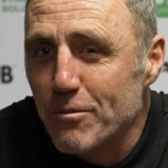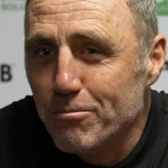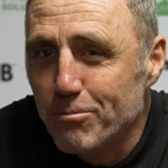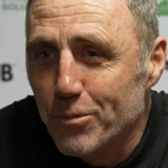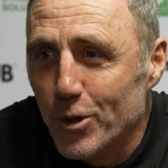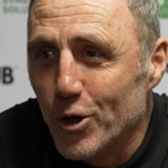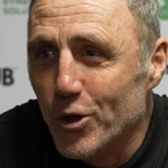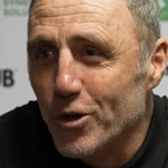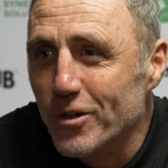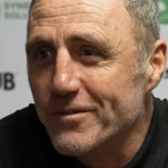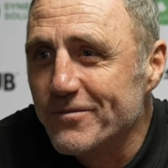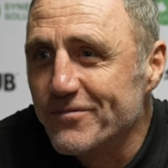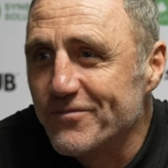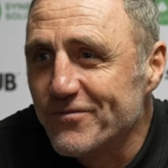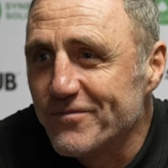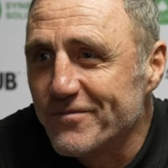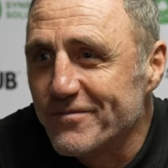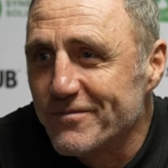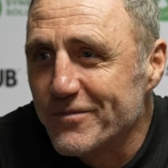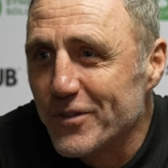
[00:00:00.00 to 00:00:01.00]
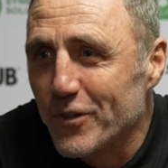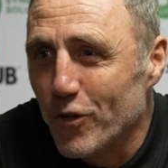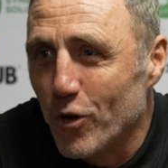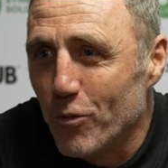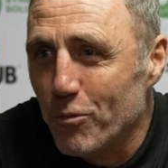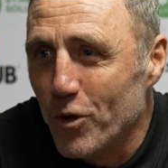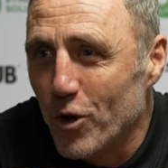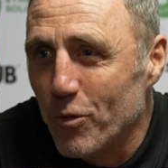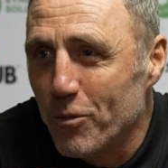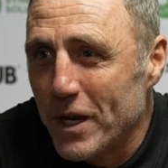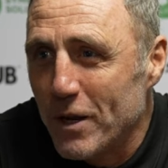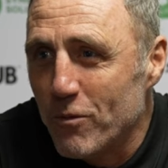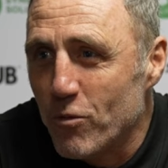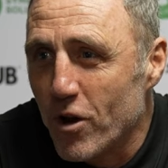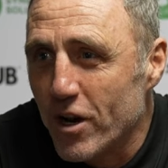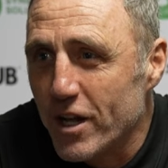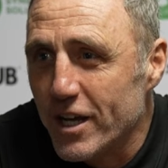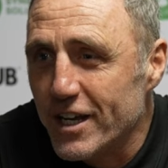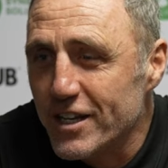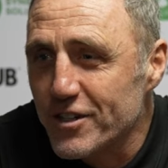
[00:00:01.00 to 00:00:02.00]
But football being
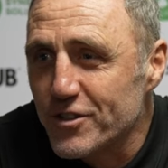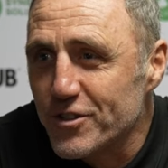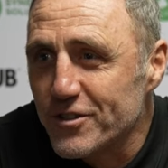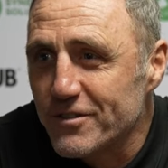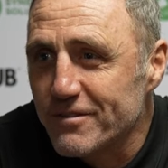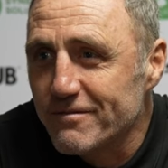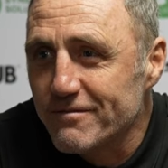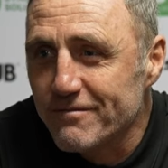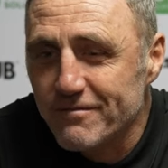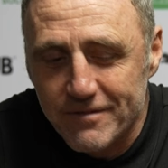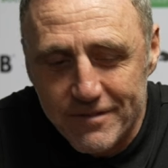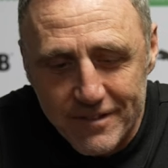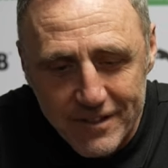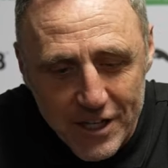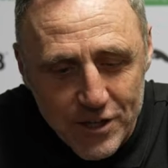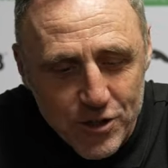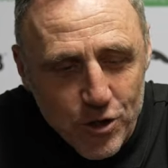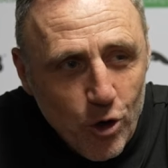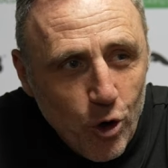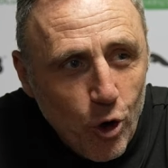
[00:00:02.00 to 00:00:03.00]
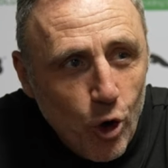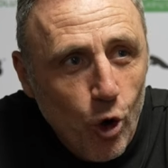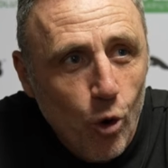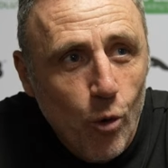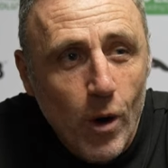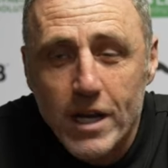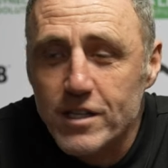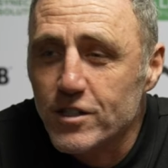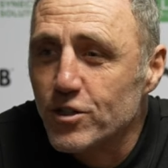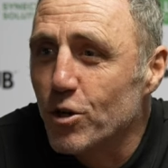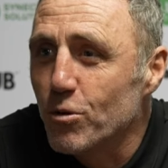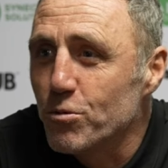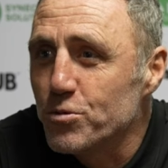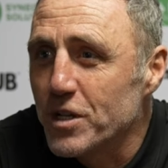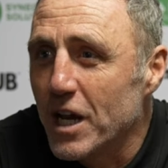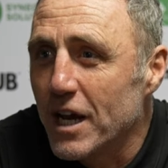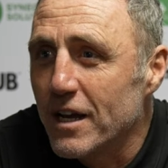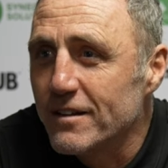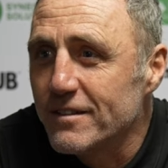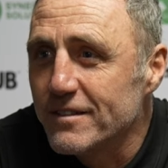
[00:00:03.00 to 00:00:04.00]
what it is, there's always an
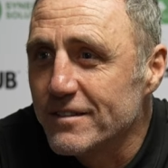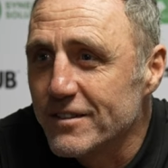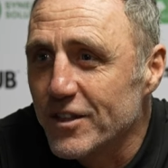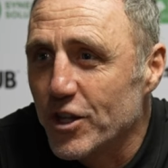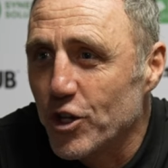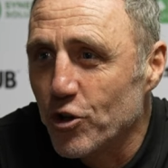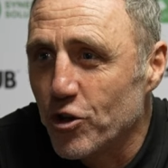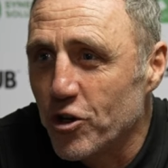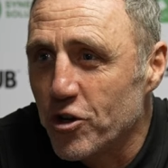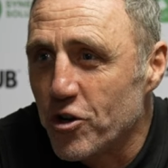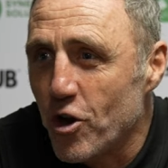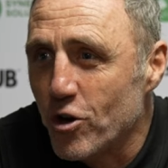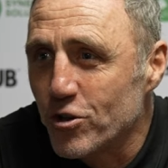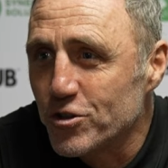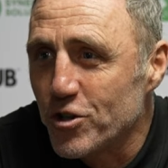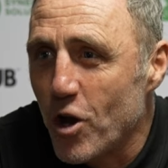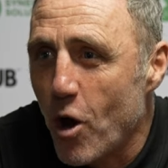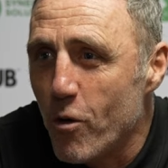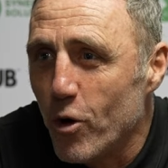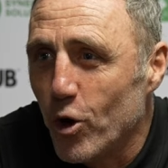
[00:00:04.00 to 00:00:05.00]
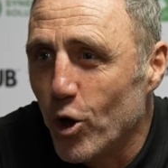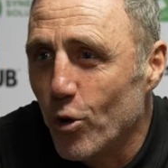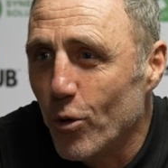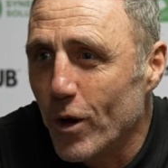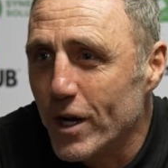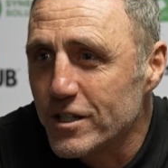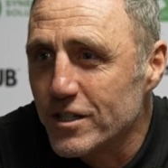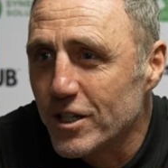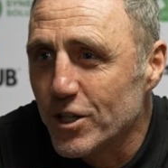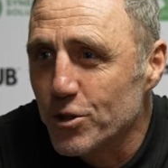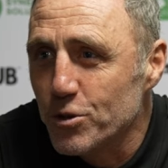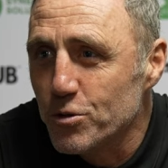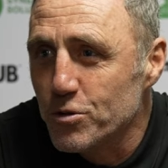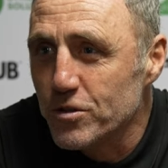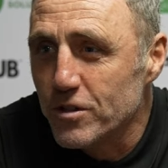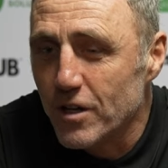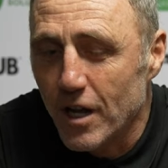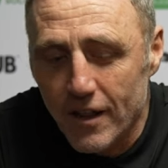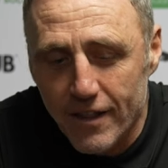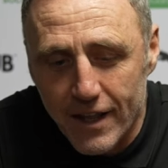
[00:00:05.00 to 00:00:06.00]
upset. The underdogs don't always
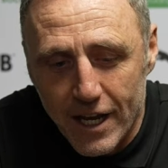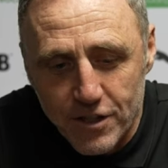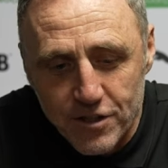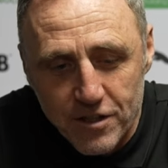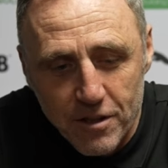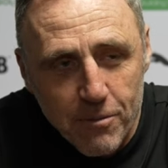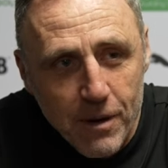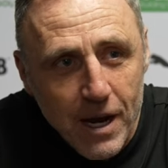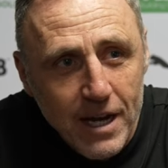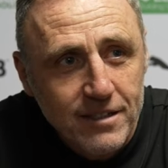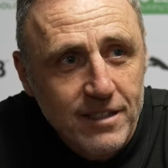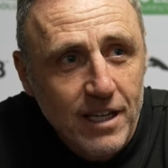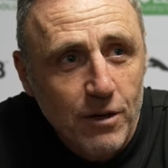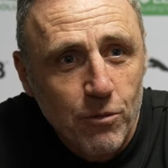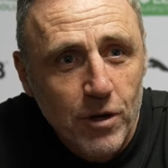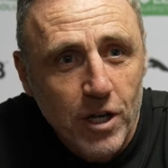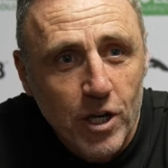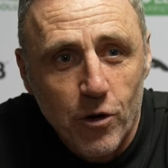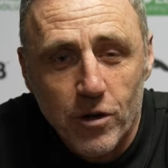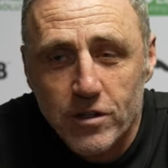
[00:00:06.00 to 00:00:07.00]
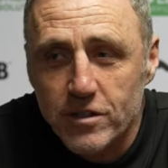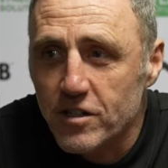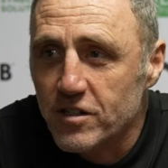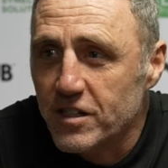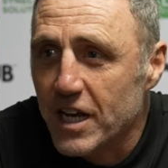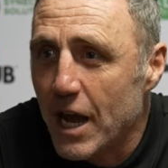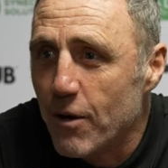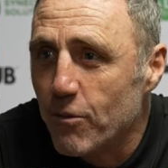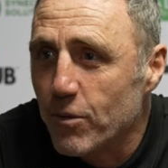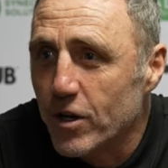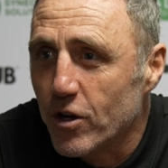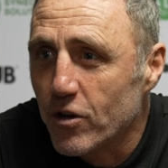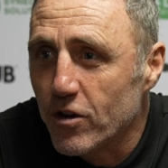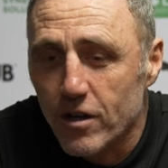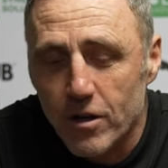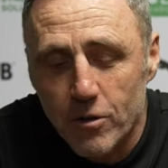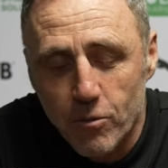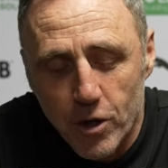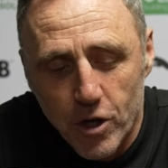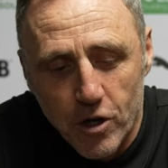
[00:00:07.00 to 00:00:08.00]
lose, and that's the mindset we're going to this game. We're
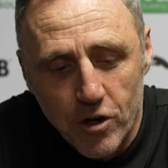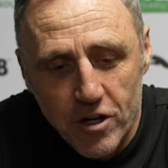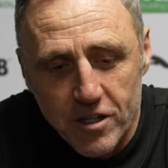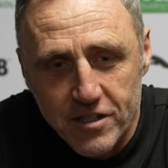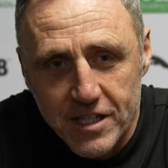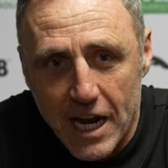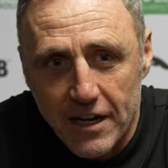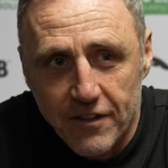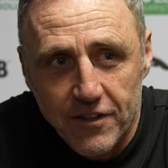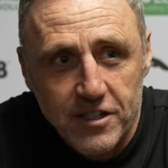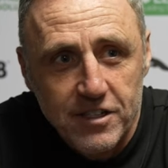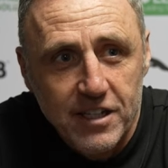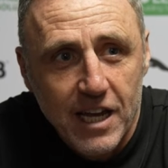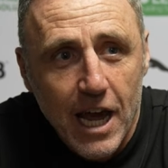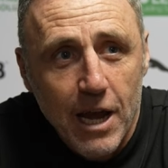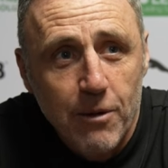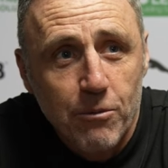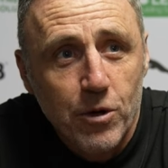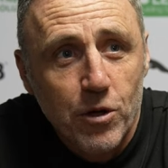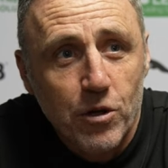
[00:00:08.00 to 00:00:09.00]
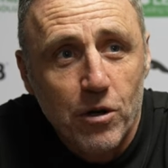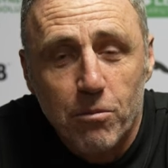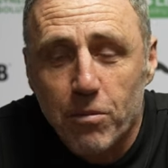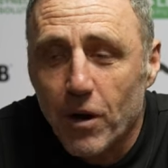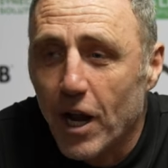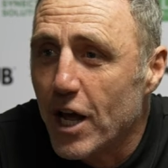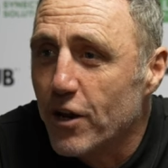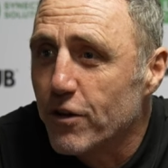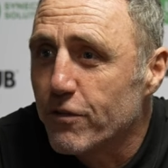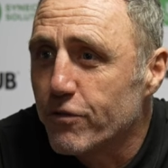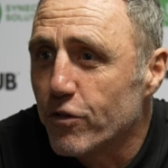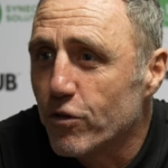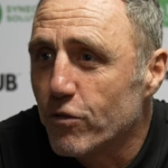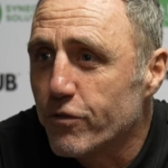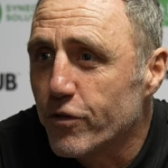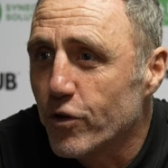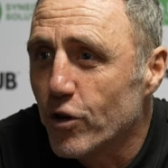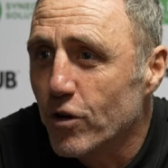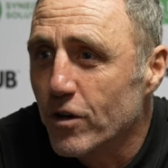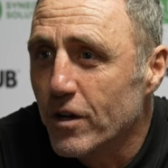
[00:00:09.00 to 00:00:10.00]
going to attack this game. We're going to play on the front
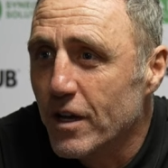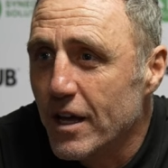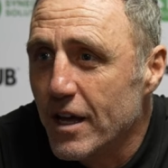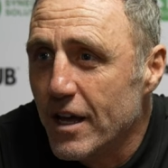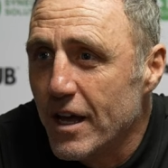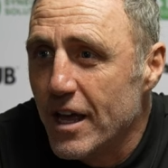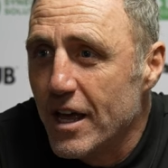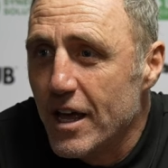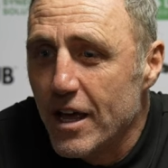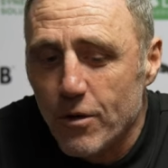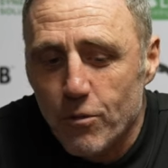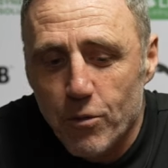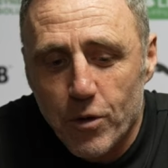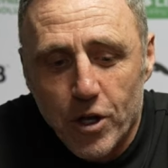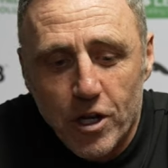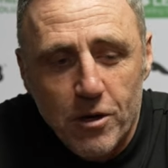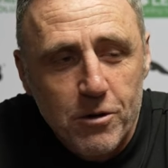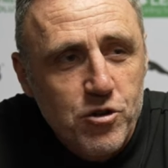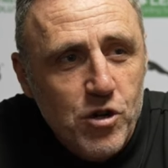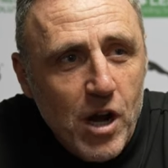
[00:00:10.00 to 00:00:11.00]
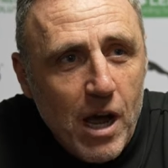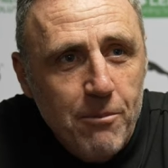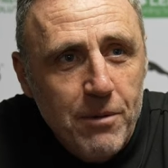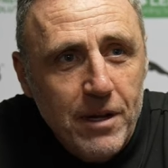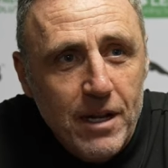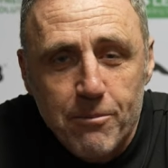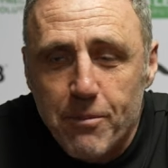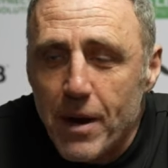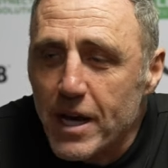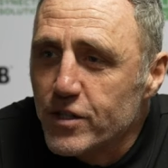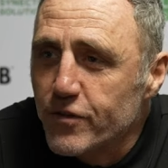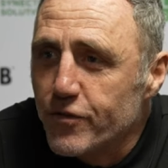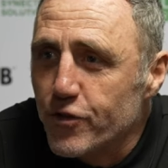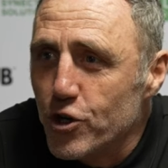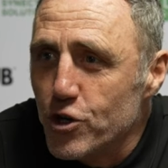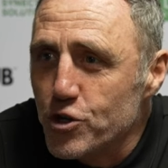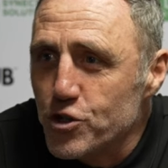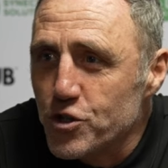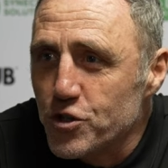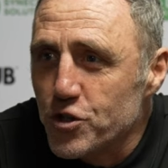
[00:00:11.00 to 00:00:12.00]
foot. We're going to try and be the best
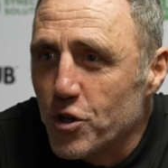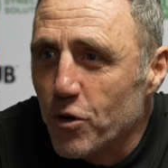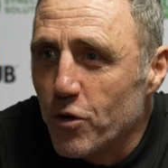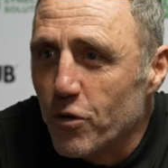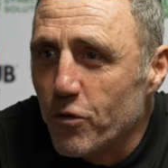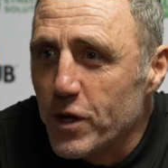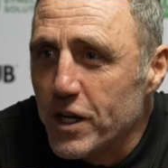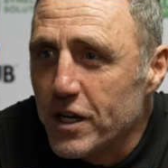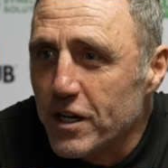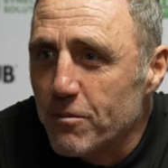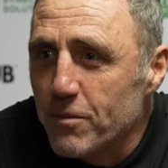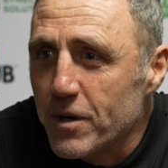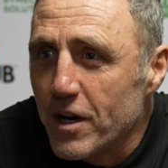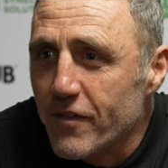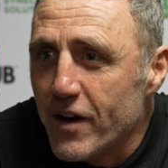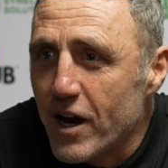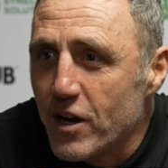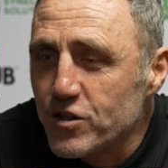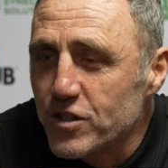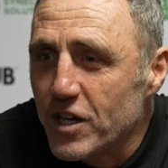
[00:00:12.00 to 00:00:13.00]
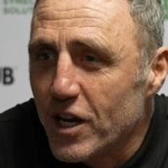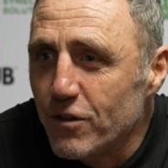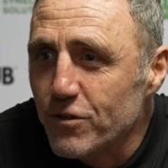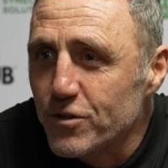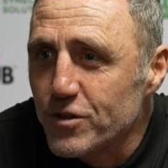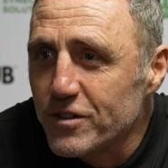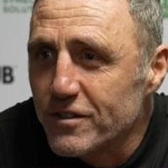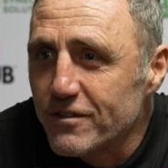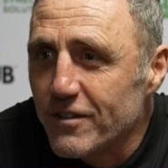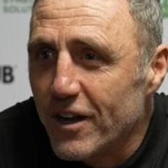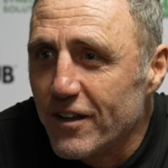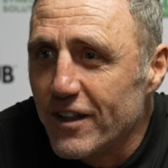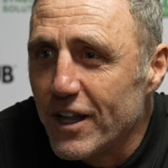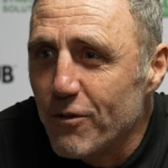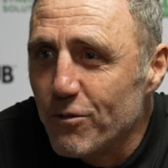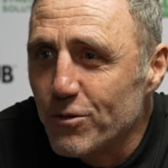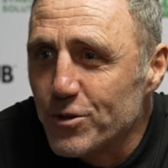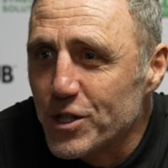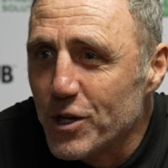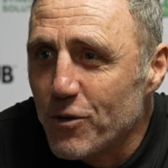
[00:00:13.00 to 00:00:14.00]
versions that we can be of ourselves, and
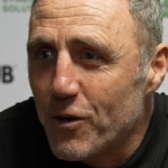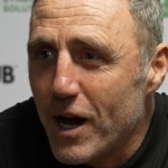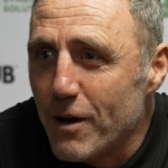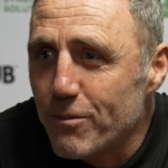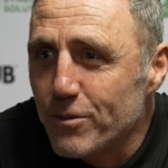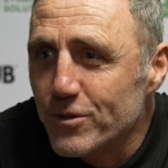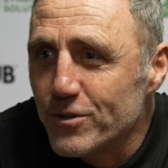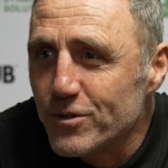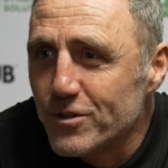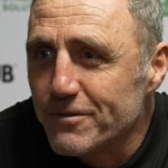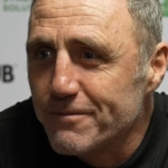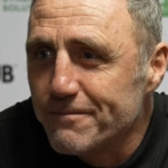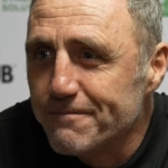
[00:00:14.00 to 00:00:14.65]
then we'll see what happens.